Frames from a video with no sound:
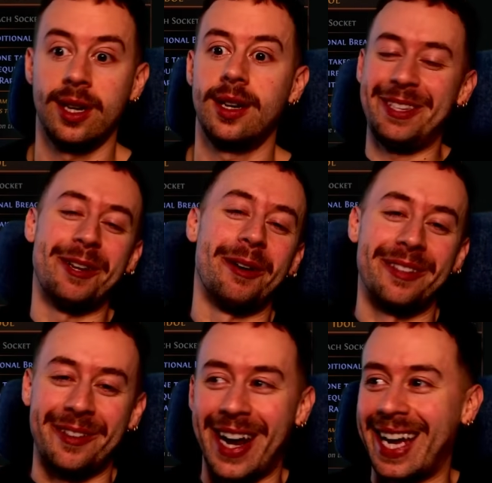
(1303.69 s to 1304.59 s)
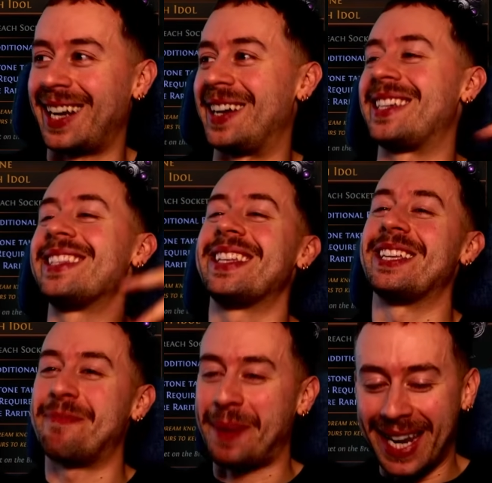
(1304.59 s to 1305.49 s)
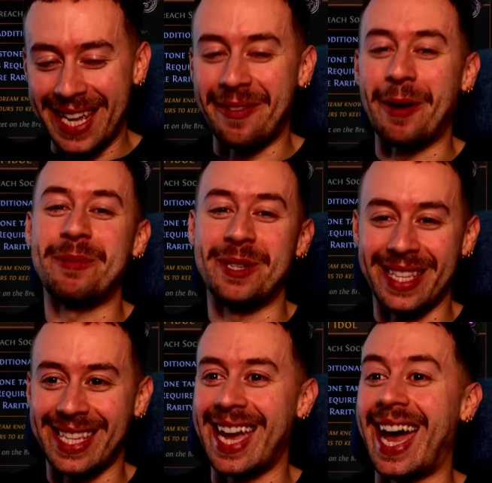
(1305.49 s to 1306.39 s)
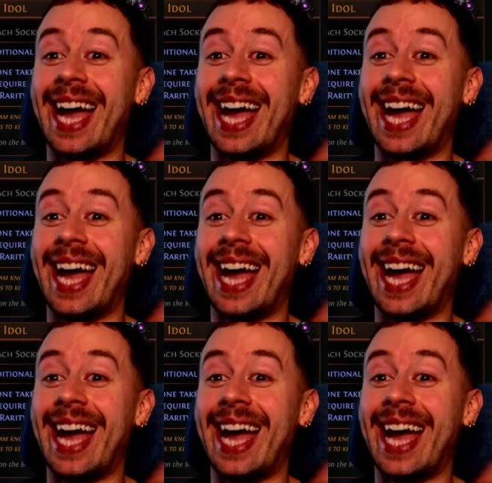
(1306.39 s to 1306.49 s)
You know the crack, like there's plenty of options there,